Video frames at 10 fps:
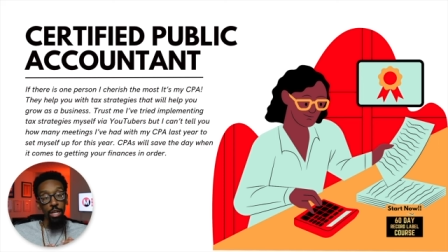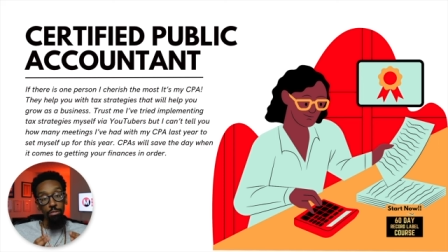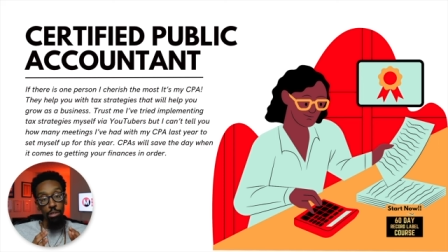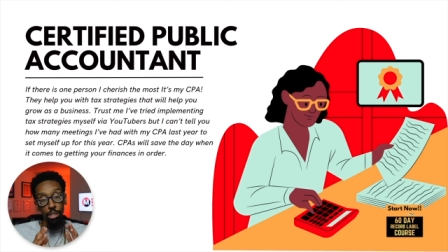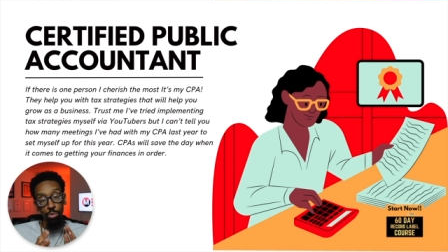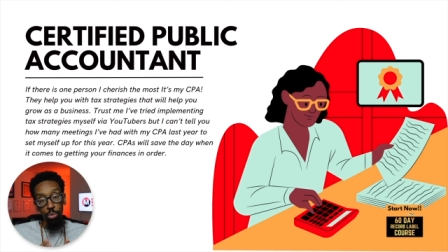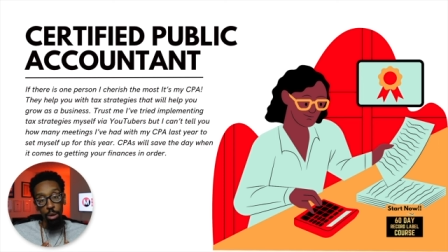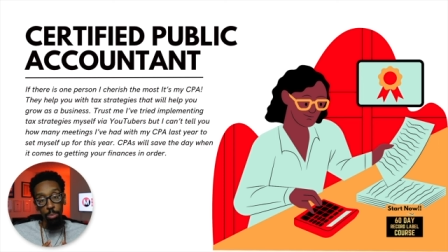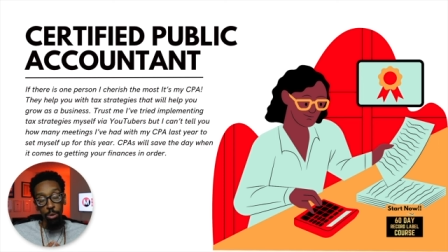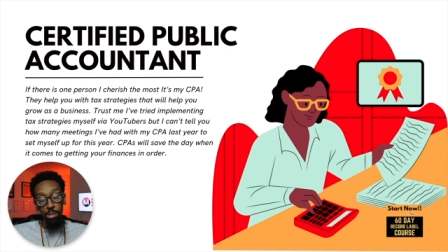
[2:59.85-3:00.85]
If there is
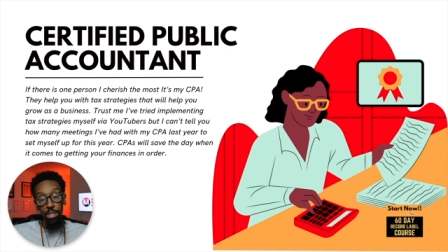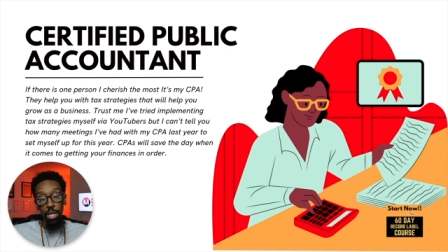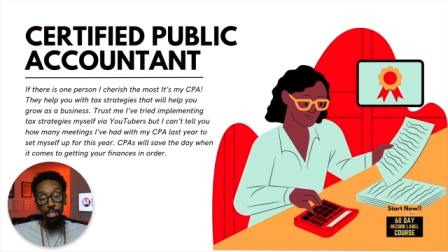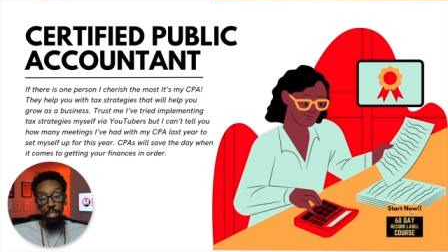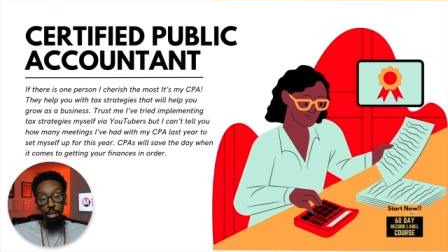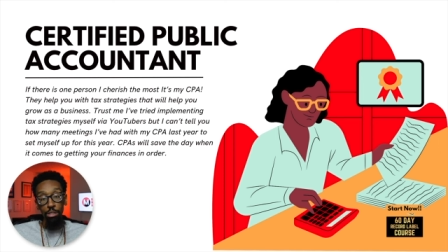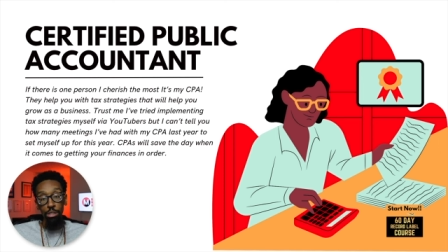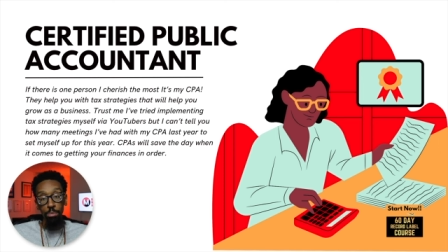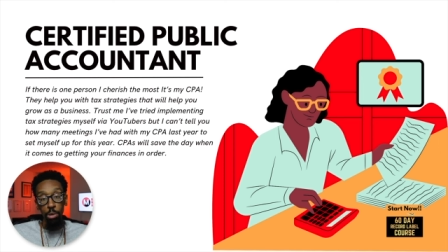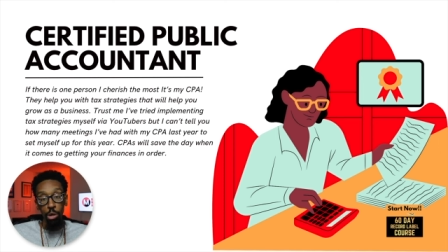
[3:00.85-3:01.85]
one person I cherish
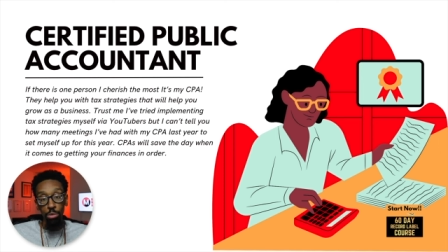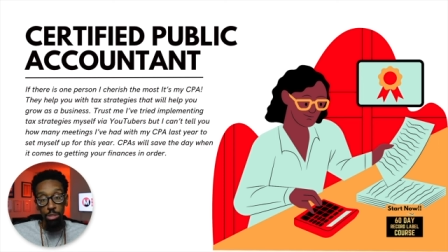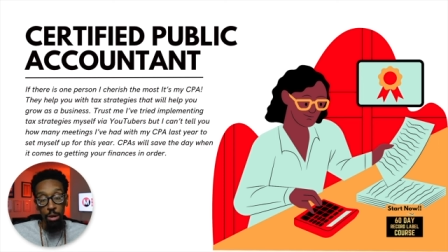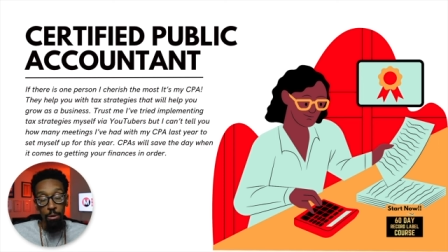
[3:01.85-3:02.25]
the most,